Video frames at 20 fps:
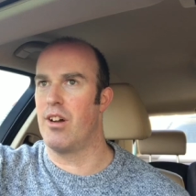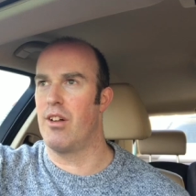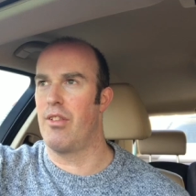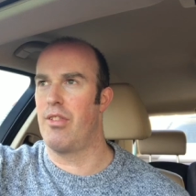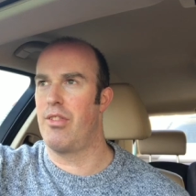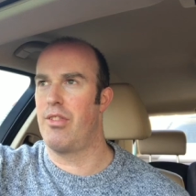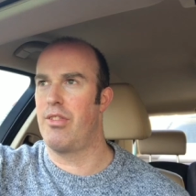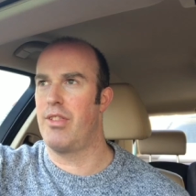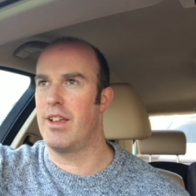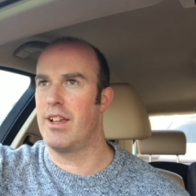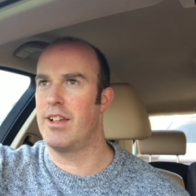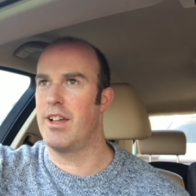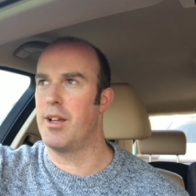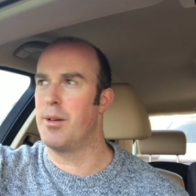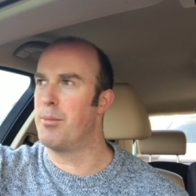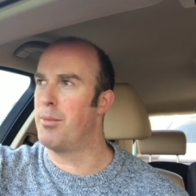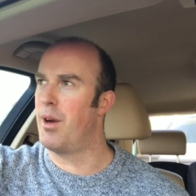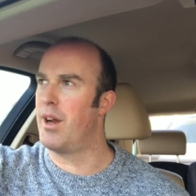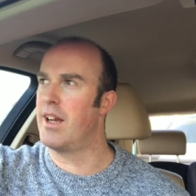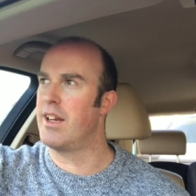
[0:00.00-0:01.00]
our
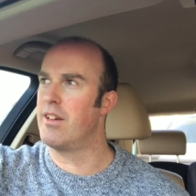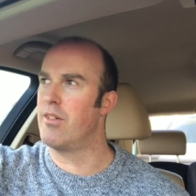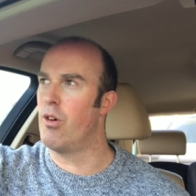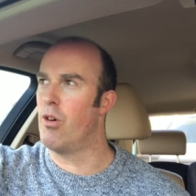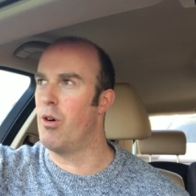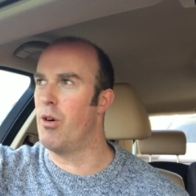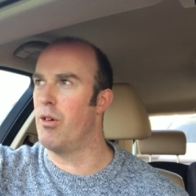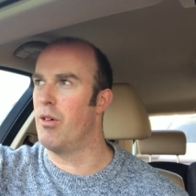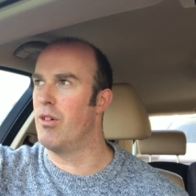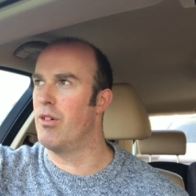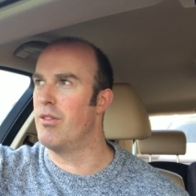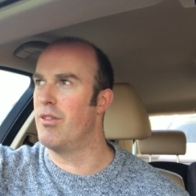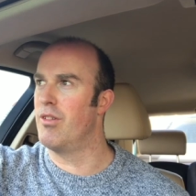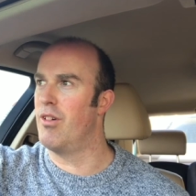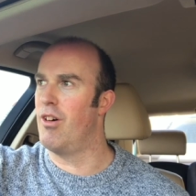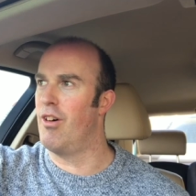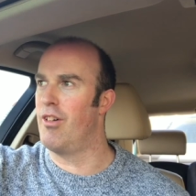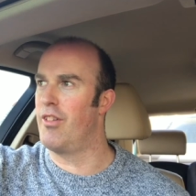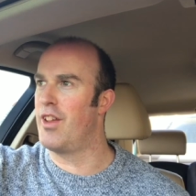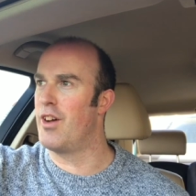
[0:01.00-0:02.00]
thinking brain or
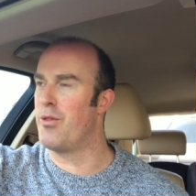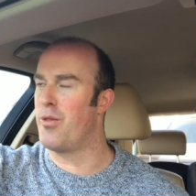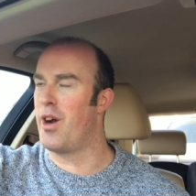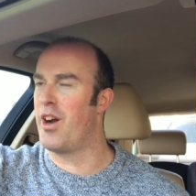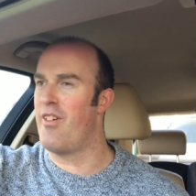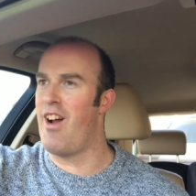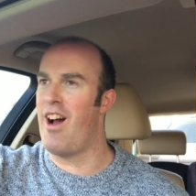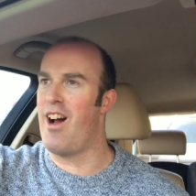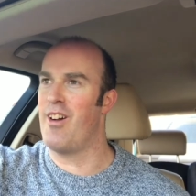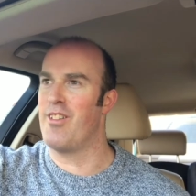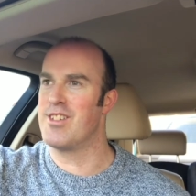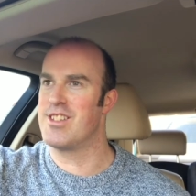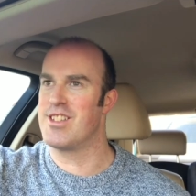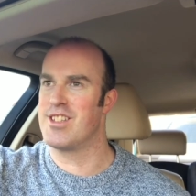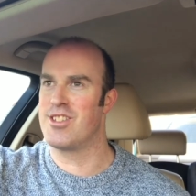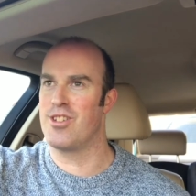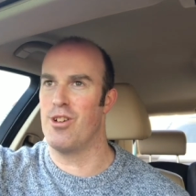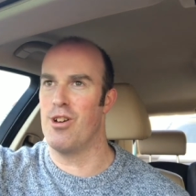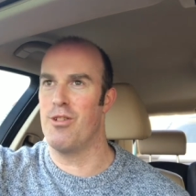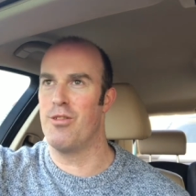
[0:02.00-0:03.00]
the other way around to
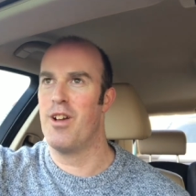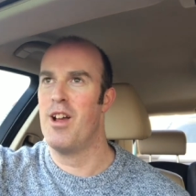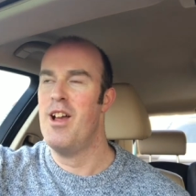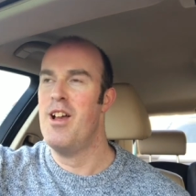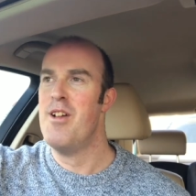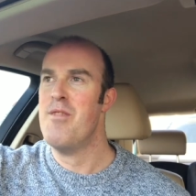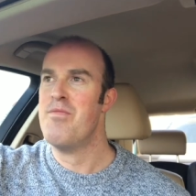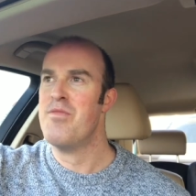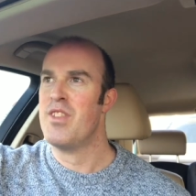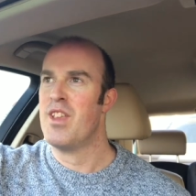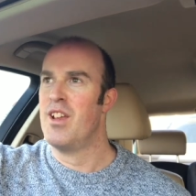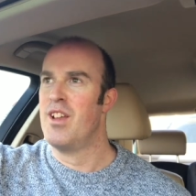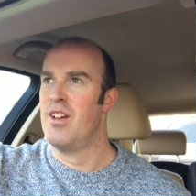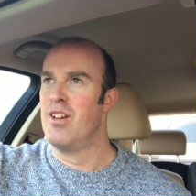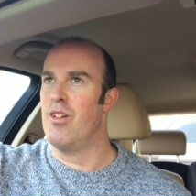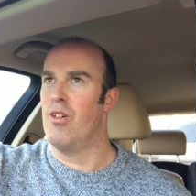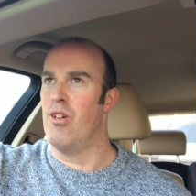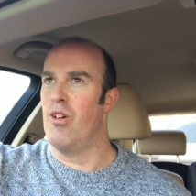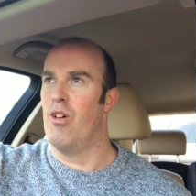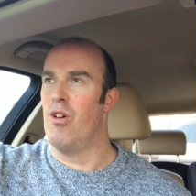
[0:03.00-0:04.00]
sort of...
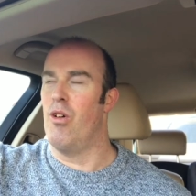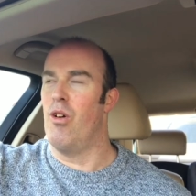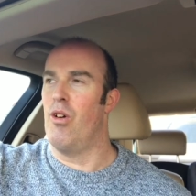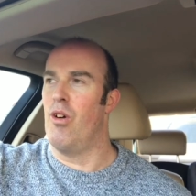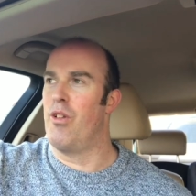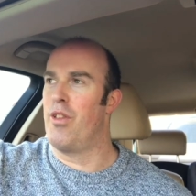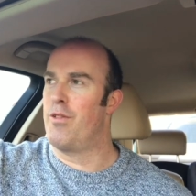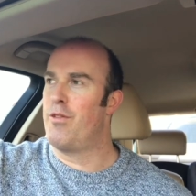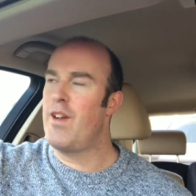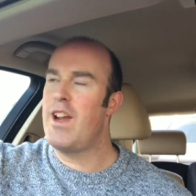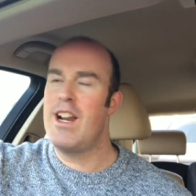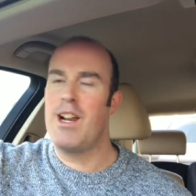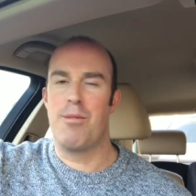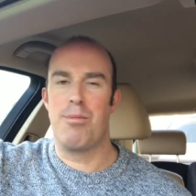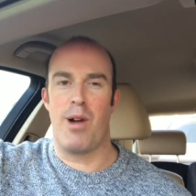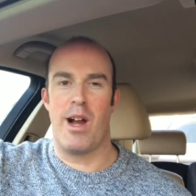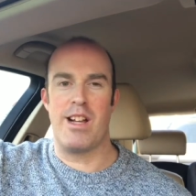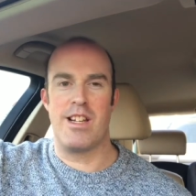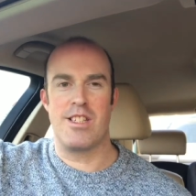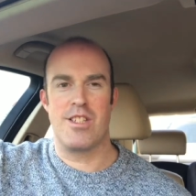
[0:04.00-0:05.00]
Or the feeling
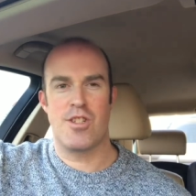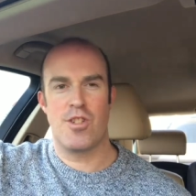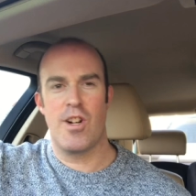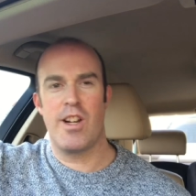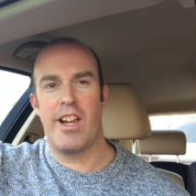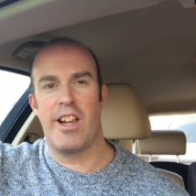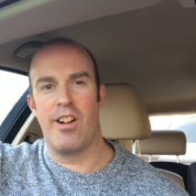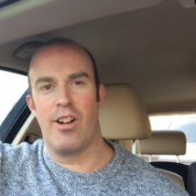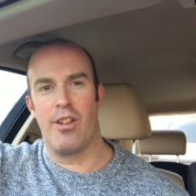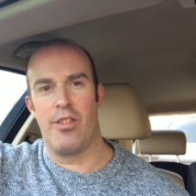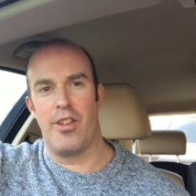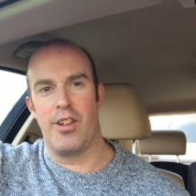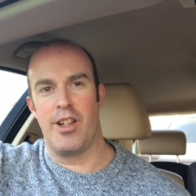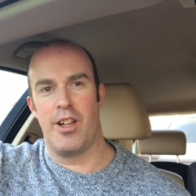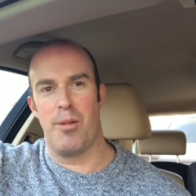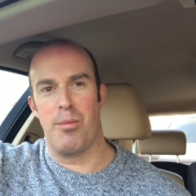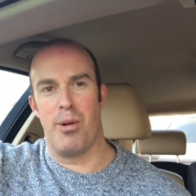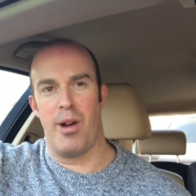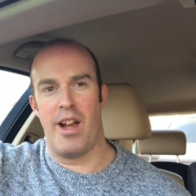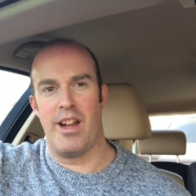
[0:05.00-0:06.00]
brain is tricking our
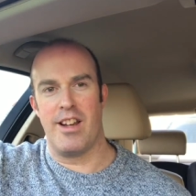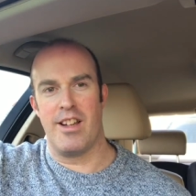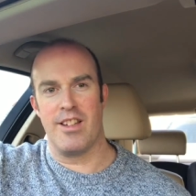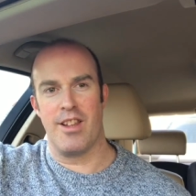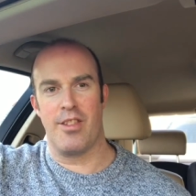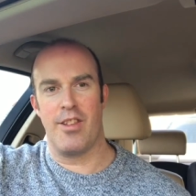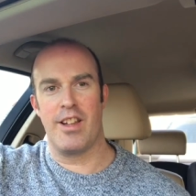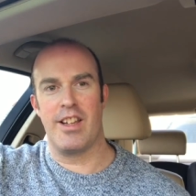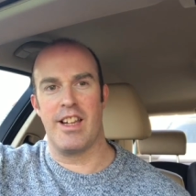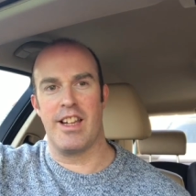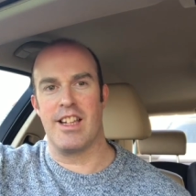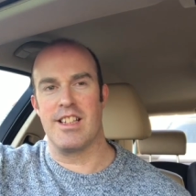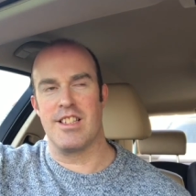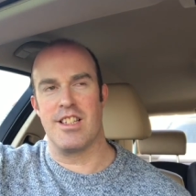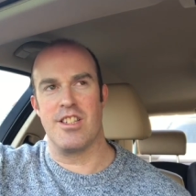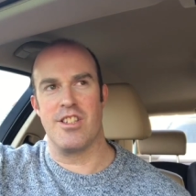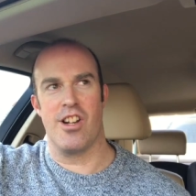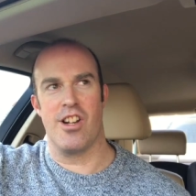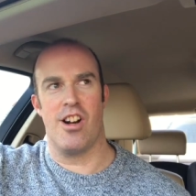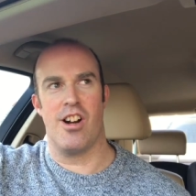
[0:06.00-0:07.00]
thinking brain into thinking it's
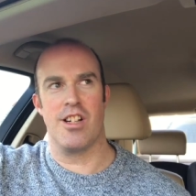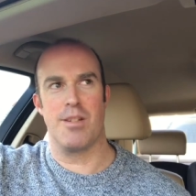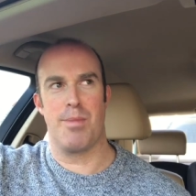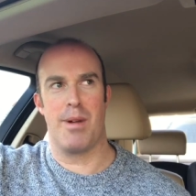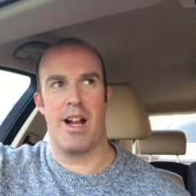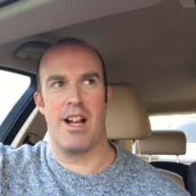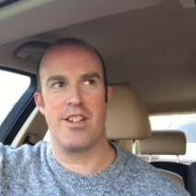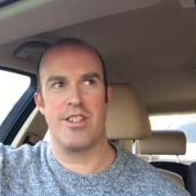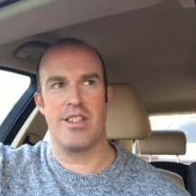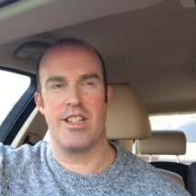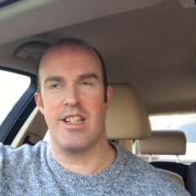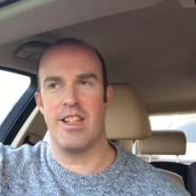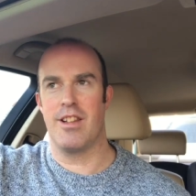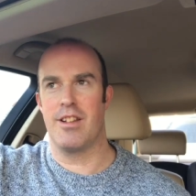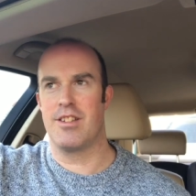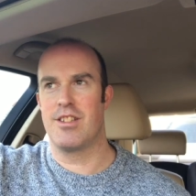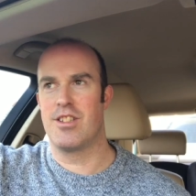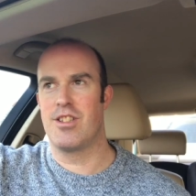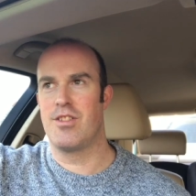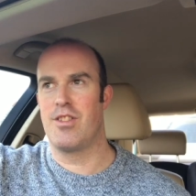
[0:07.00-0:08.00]
in charge, but actually
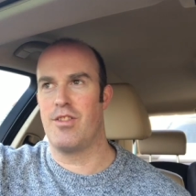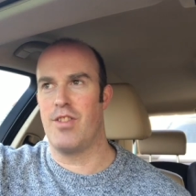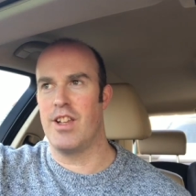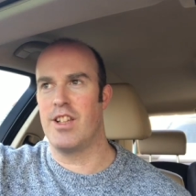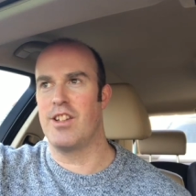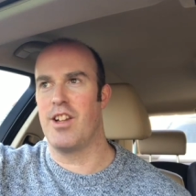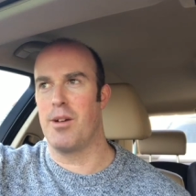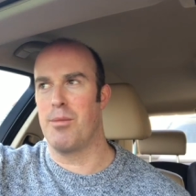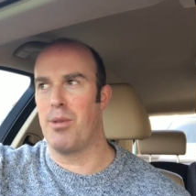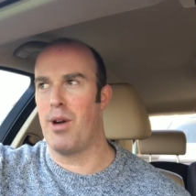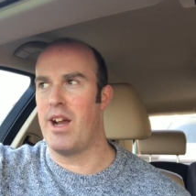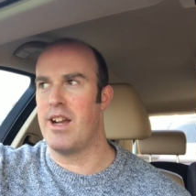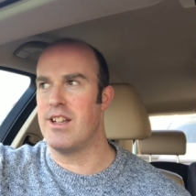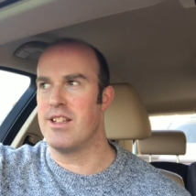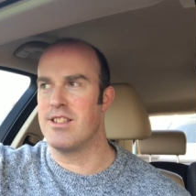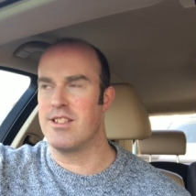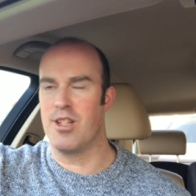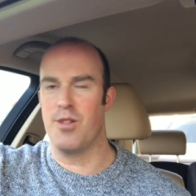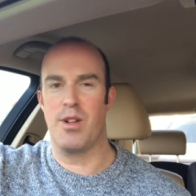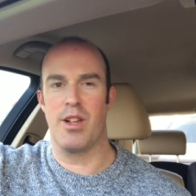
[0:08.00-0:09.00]
the thinking brain
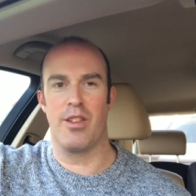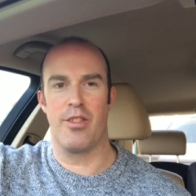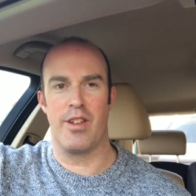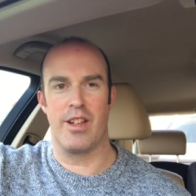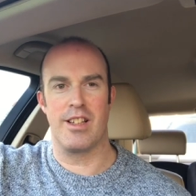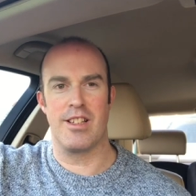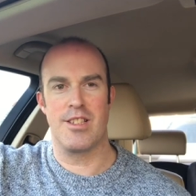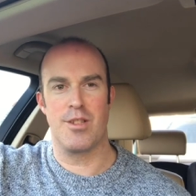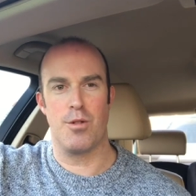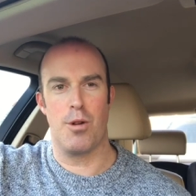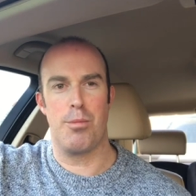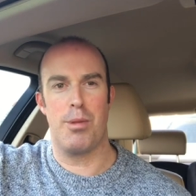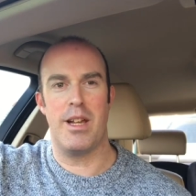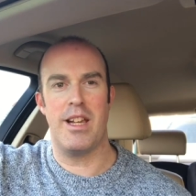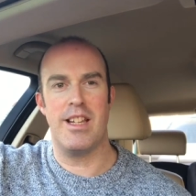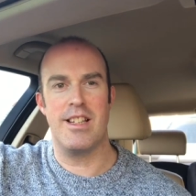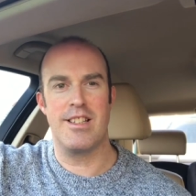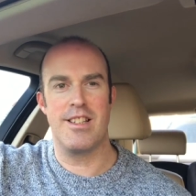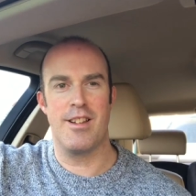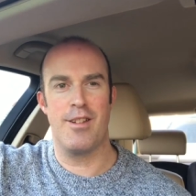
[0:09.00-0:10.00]
is doing things to
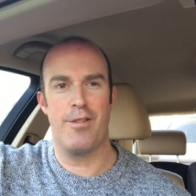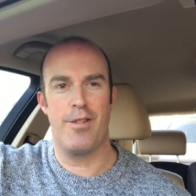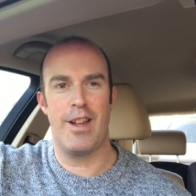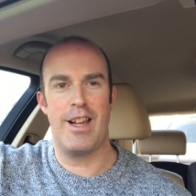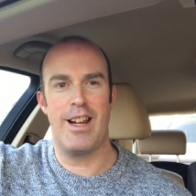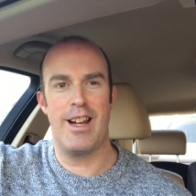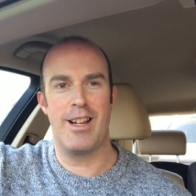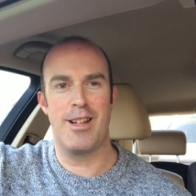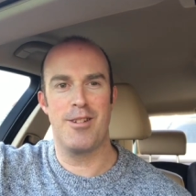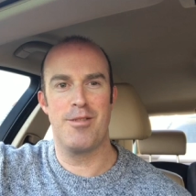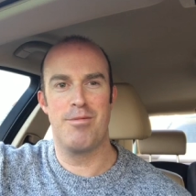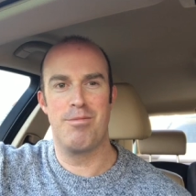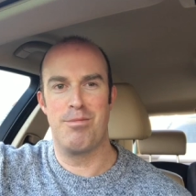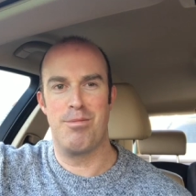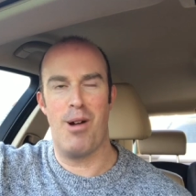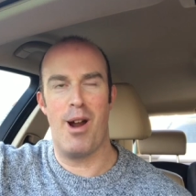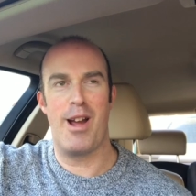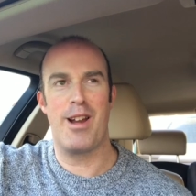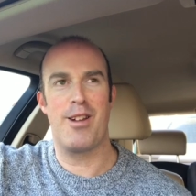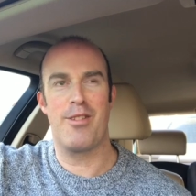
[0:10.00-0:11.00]
appease the feeling
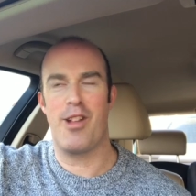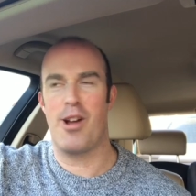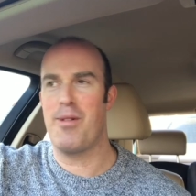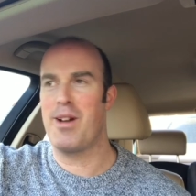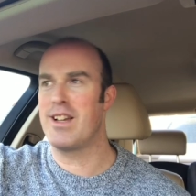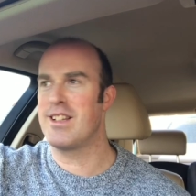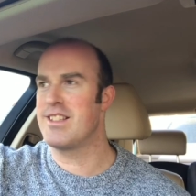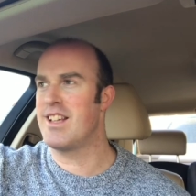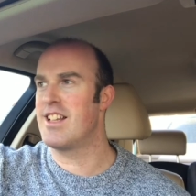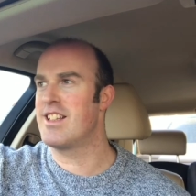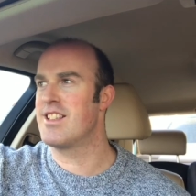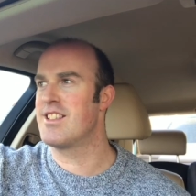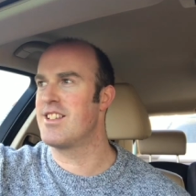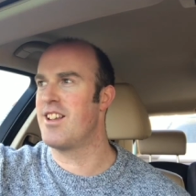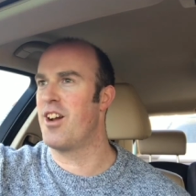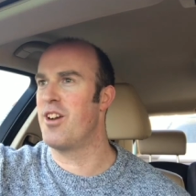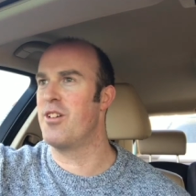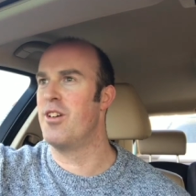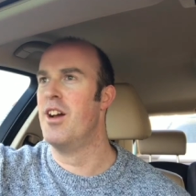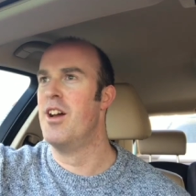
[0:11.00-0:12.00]
brain, if that makes sense.
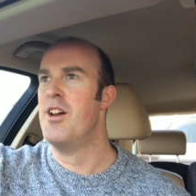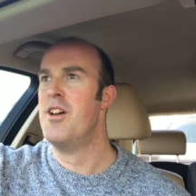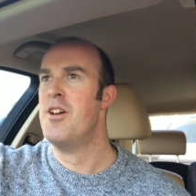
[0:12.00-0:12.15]
So,